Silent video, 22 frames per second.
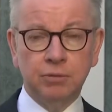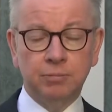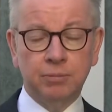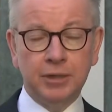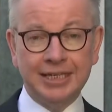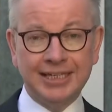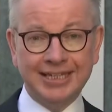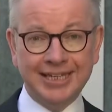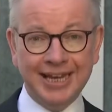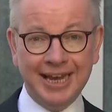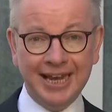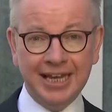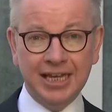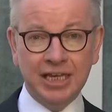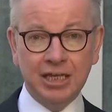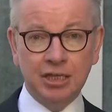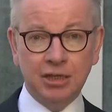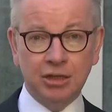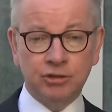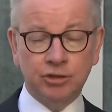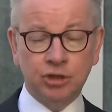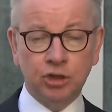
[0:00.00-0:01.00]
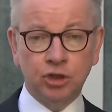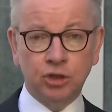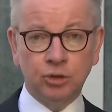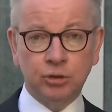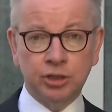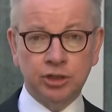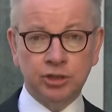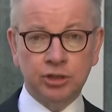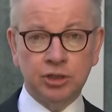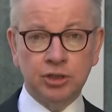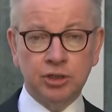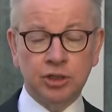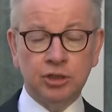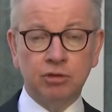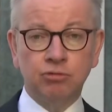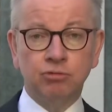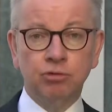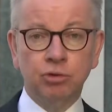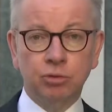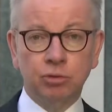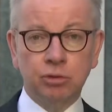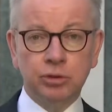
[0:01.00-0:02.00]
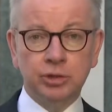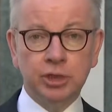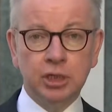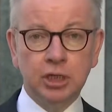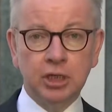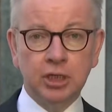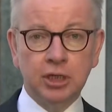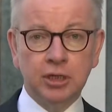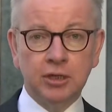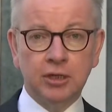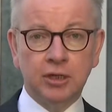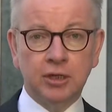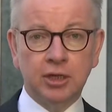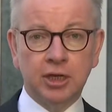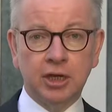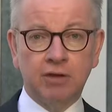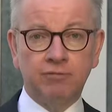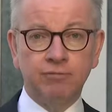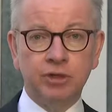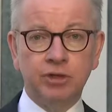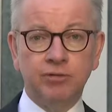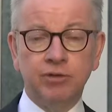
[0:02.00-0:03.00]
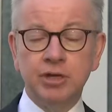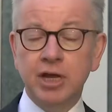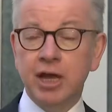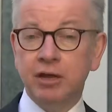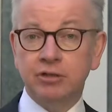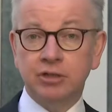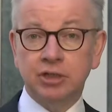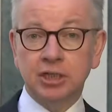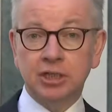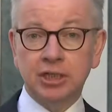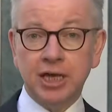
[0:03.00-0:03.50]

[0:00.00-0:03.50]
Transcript: maintain the social distancing rules that the government have announced.